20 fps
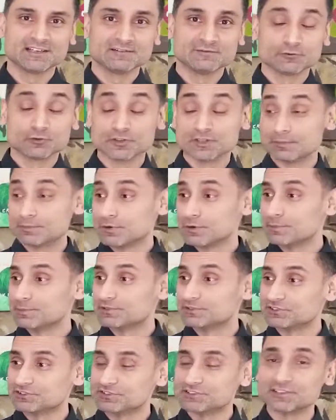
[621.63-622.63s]
for the
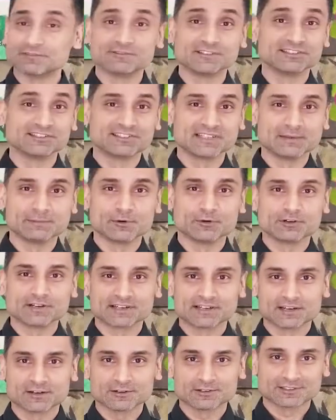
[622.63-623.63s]
purposes of this demo
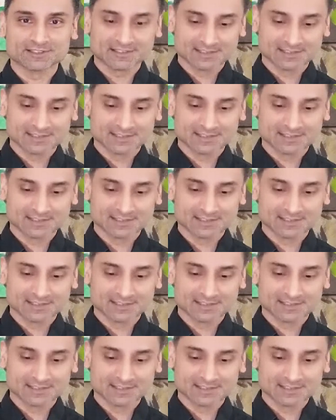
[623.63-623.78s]
account.